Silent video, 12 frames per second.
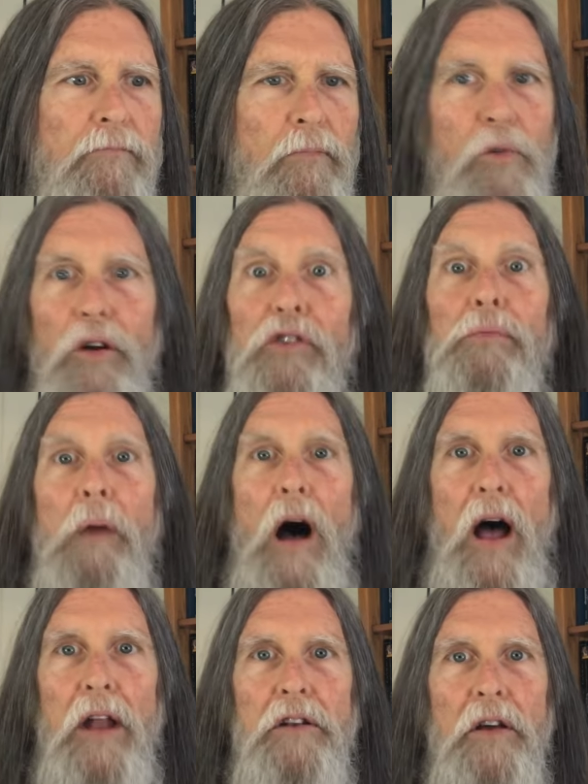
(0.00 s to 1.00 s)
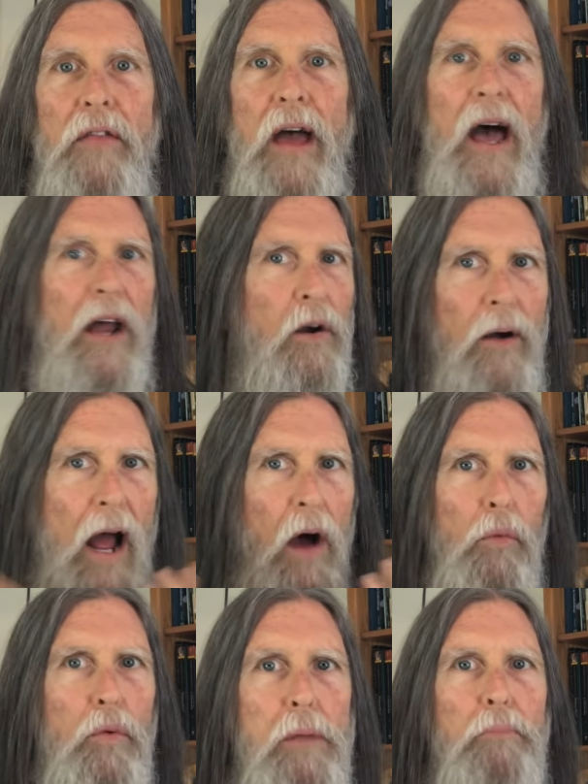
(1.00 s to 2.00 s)
respond to that, or
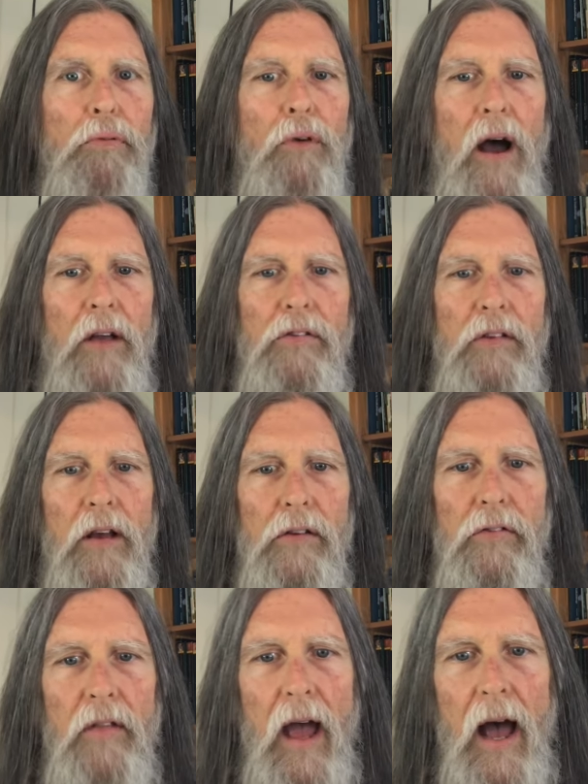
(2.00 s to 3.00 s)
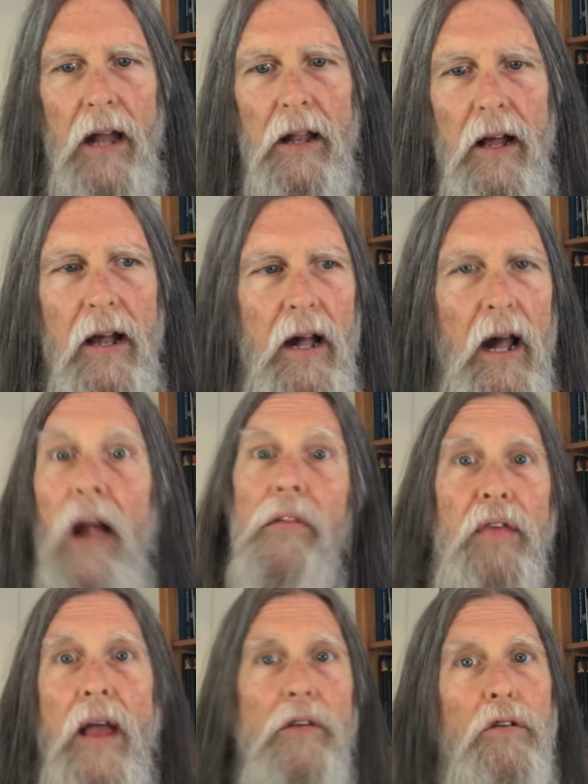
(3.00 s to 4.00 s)
how we process that. And
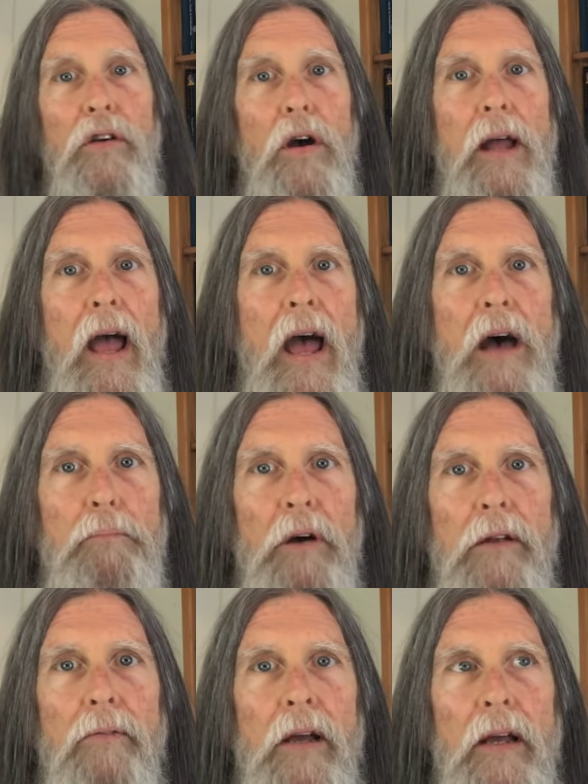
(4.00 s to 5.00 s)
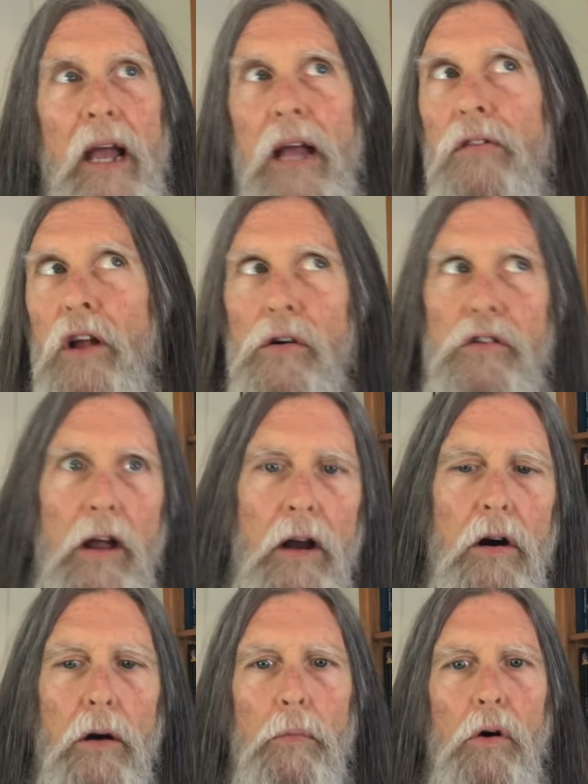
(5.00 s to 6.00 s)
things are going to happen, and they're
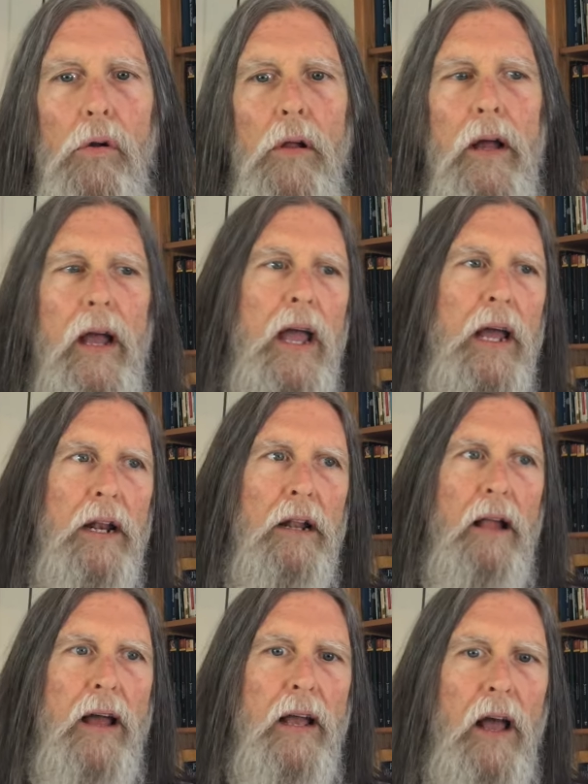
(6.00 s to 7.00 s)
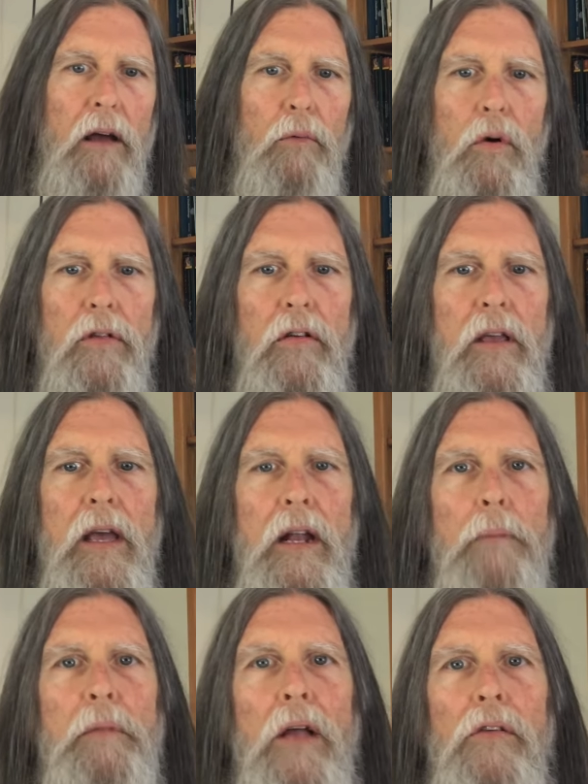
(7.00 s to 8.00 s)
terrible. And
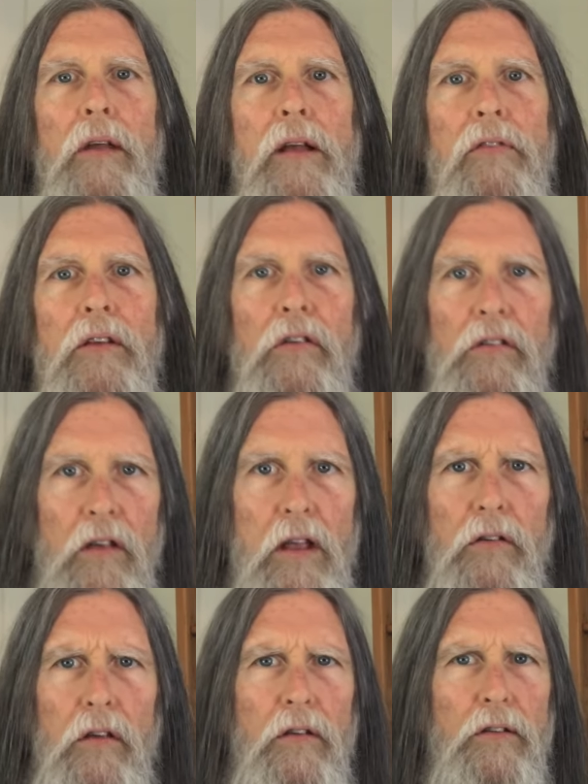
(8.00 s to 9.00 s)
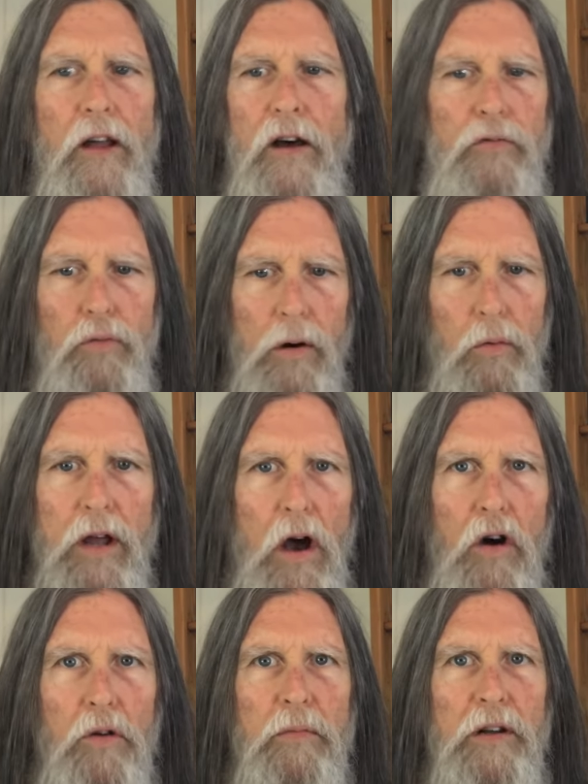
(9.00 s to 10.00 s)
I'm not saying this is easy stuff where we
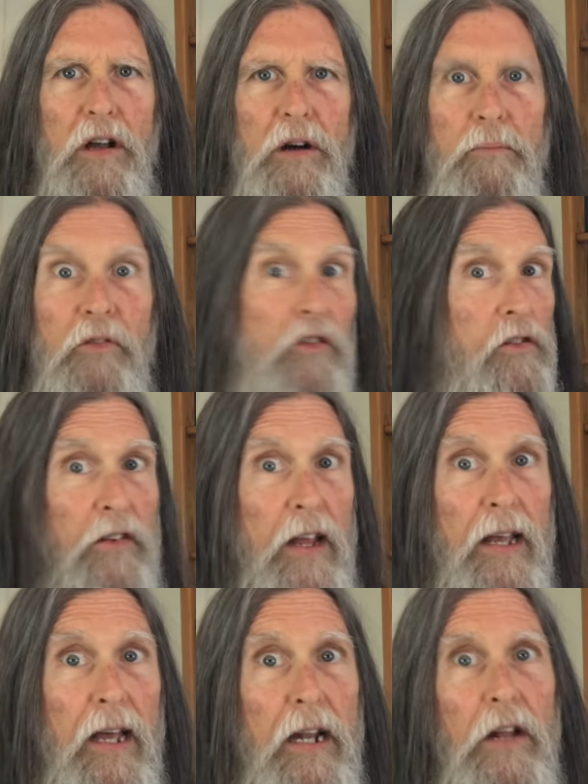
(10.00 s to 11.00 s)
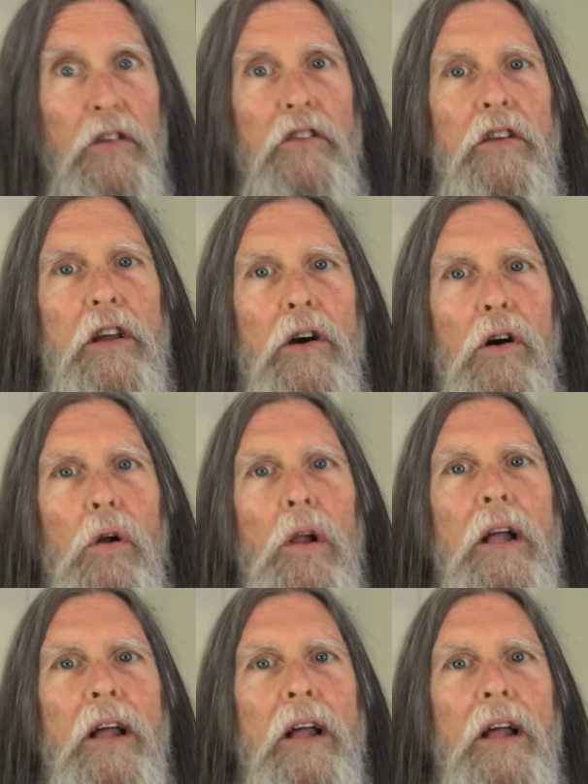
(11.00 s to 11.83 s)
all become zen and chill